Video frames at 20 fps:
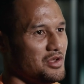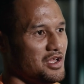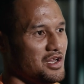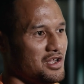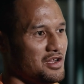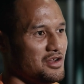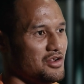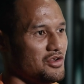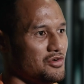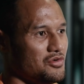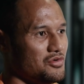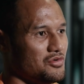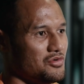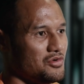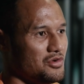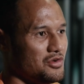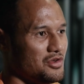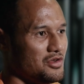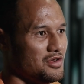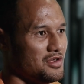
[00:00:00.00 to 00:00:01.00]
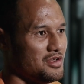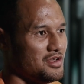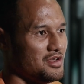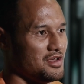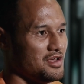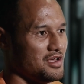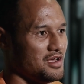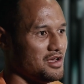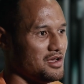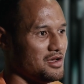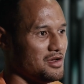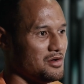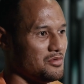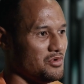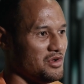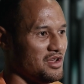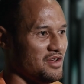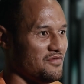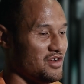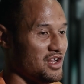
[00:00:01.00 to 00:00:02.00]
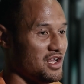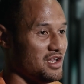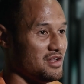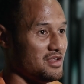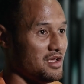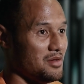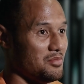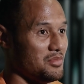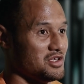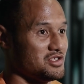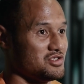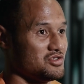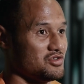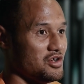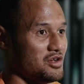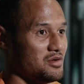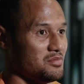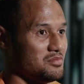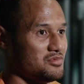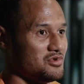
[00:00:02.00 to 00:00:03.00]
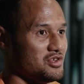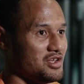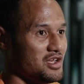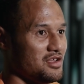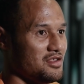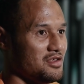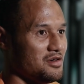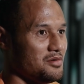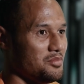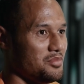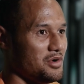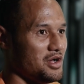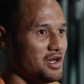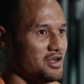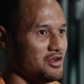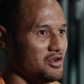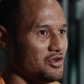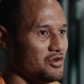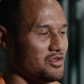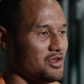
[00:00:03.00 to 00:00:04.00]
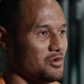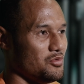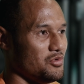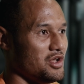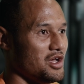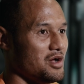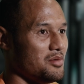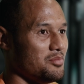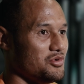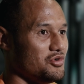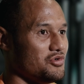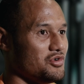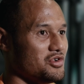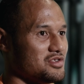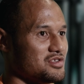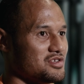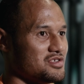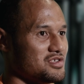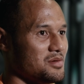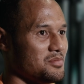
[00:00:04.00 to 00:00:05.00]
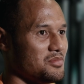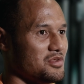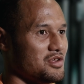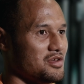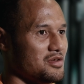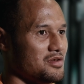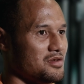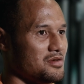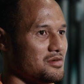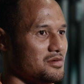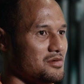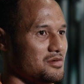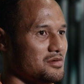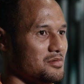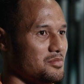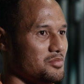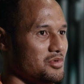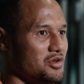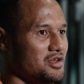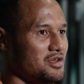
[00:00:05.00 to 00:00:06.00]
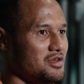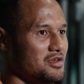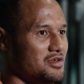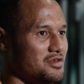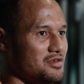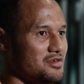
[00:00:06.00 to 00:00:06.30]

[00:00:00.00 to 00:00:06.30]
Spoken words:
And I know we haven't had that much time together, but I know that we are building to something big.